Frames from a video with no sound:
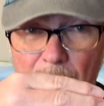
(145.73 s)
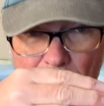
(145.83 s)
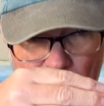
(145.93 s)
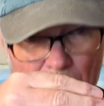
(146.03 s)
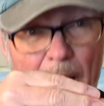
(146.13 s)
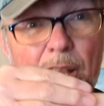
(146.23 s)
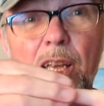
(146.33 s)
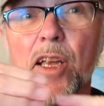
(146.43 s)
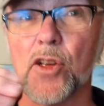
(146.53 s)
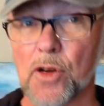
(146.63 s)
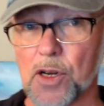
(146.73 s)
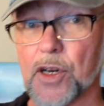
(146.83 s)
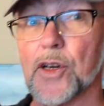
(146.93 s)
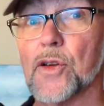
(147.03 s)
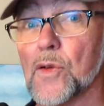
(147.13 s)
exactly as you're gonna
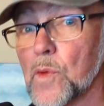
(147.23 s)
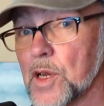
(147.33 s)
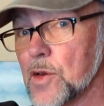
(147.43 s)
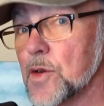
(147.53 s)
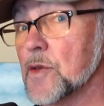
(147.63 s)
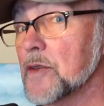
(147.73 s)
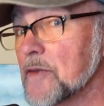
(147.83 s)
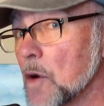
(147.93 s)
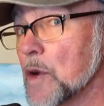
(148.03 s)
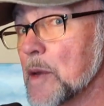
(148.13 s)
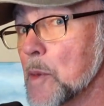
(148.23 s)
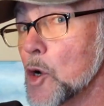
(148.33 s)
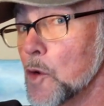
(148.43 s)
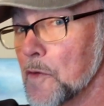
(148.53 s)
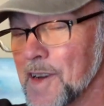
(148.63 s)
do when you do the phony
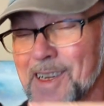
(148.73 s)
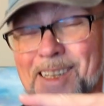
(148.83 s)
move.